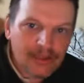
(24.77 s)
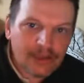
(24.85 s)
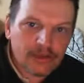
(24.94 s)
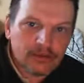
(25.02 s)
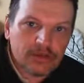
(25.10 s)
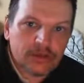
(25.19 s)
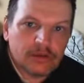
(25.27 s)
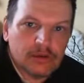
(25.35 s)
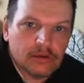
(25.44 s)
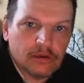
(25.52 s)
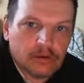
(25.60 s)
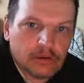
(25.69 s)
maggots,
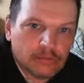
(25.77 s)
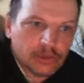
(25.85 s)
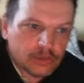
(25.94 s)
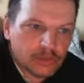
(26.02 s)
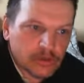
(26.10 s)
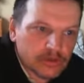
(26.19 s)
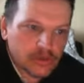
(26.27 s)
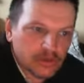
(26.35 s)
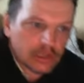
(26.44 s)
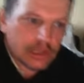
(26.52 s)
mixed ones you